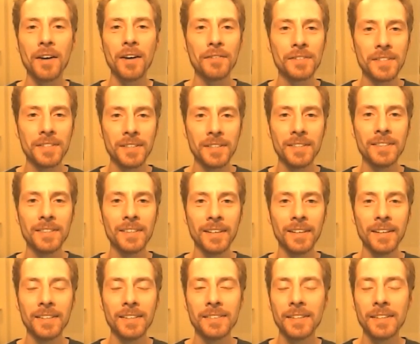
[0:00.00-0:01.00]
offices
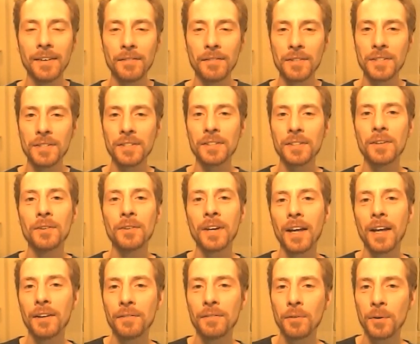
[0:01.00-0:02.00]
in San Francisco,
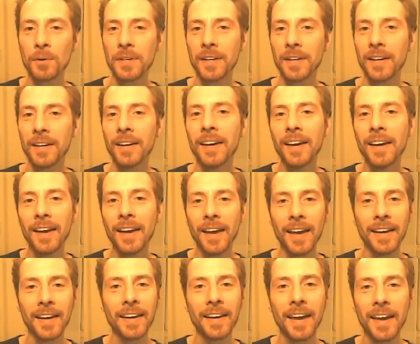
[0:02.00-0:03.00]
California,
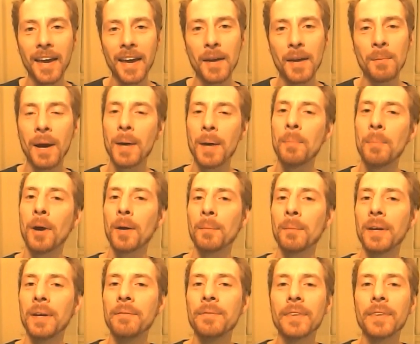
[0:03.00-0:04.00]
aka my
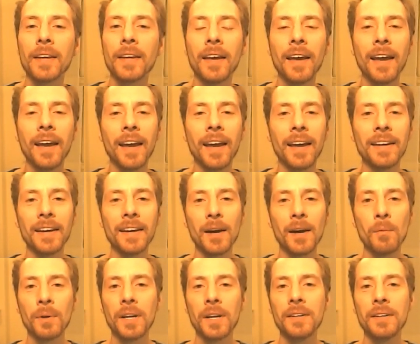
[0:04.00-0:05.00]
apartment. And
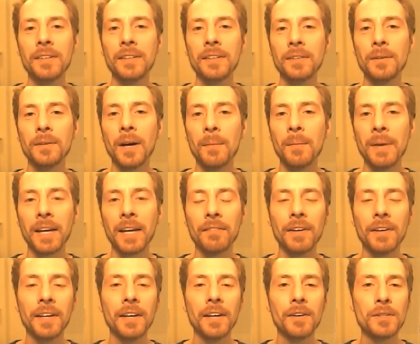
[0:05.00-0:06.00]
I wanted to make a
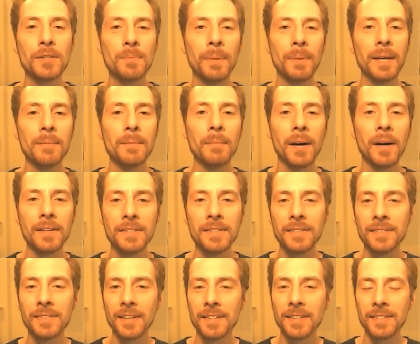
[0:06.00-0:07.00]
video. It's been
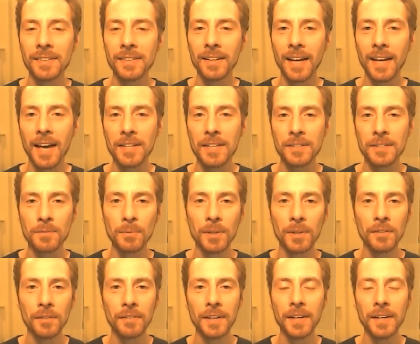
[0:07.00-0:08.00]
months since the last
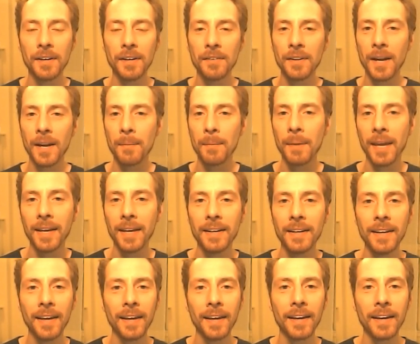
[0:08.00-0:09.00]
real video that I
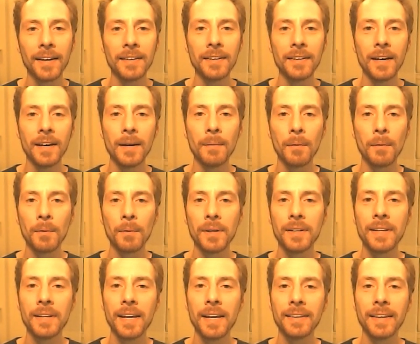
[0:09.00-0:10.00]
made, and I
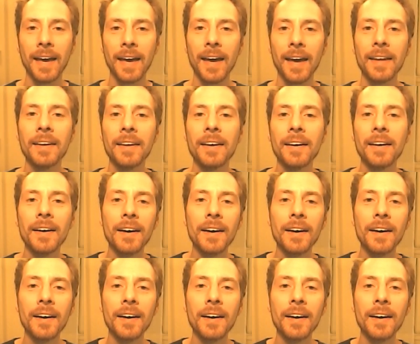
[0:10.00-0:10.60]
wanted to take that